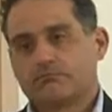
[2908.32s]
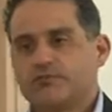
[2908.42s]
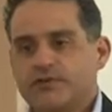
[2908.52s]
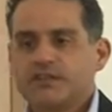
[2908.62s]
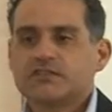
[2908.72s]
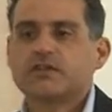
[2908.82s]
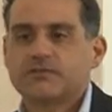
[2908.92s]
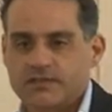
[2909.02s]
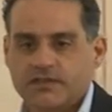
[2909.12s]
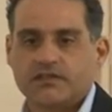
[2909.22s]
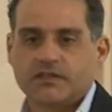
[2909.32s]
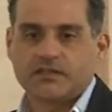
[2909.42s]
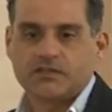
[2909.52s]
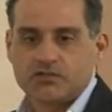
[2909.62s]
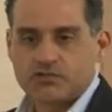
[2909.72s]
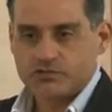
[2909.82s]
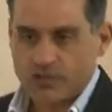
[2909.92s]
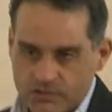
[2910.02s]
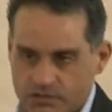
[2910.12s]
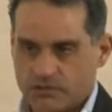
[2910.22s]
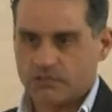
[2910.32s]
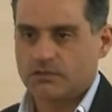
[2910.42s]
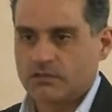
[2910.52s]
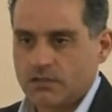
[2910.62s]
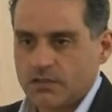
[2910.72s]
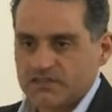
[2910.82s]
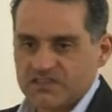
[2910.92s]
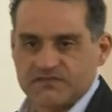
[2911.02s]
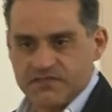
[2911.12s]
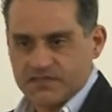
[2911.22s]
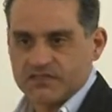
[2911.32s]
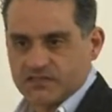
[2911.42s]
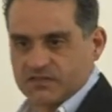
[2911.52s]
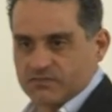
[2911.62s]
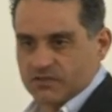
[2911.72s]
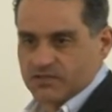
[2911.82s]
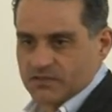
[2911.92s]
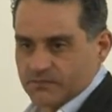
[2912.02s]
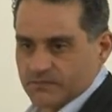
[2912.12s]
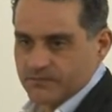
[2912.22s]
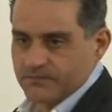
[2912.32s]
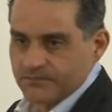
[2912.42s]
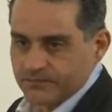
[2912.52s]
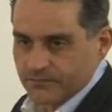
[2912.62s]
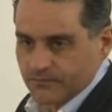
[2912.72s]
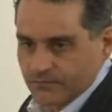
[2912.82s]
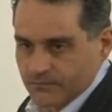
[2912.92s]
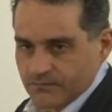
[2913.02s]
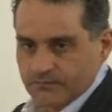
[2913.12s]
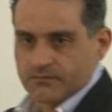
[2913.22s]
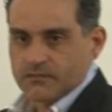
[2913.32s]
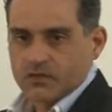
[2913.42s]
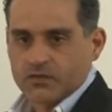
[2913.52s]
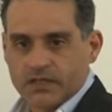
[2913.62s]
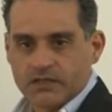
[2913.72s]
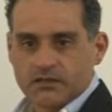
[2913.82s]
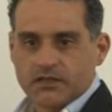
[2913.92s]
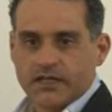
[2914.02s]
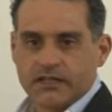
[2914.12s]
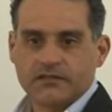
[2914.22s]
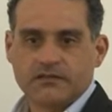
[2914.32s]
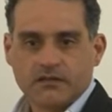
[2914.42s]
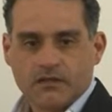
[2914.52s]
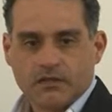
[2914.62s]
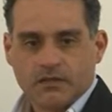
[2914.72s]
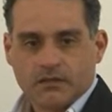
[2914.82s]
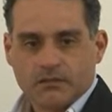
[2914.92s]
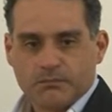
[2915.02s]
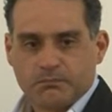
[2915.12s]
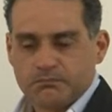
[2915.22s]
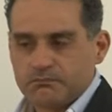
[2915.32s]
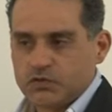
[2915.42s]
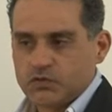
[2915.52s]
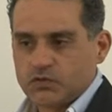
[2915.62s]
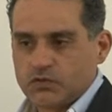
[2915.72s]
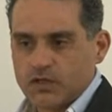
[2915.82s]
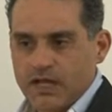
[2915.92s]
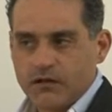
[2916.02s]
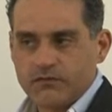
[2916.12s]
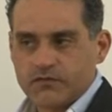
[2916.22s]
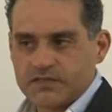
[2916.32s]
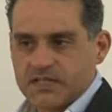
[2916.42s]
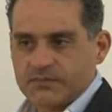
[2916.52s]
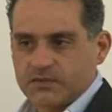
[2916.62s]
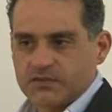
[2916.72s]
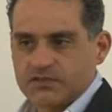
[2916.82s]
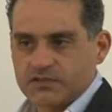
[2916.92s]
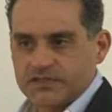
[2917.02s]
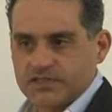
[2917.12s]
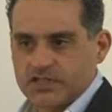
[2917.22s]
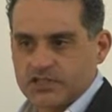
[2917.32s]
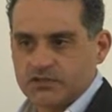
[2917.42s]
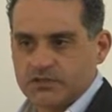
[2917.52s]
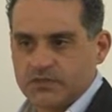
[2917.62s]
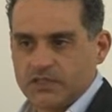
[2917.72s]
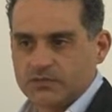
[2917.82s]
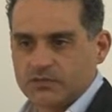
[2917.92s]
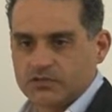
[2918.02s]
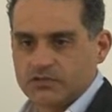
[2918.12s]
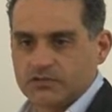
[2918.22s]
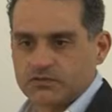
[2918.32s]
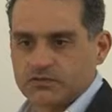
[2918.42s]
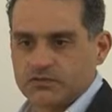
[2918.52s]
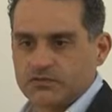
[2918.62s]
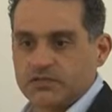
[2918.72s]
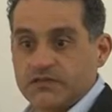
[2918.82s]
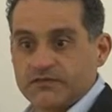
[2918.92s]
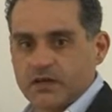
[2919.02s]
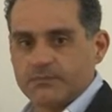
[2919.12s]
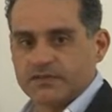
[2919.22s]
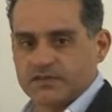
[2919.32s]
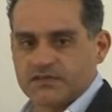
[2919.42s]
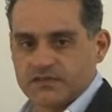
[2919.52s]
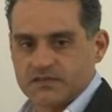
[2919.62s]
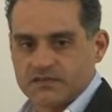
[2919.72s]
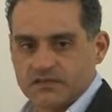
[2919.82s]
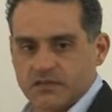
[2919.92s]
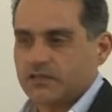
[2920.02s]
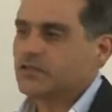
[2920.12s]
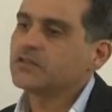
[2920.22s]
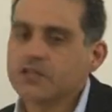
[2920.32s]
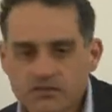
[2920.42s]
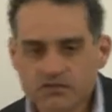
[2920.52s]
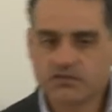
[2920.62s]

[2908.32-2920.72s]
bring something there to structure these visits to museum. Okay? And to allow, for example, this organization to be able to, to give competences. Okay, you can go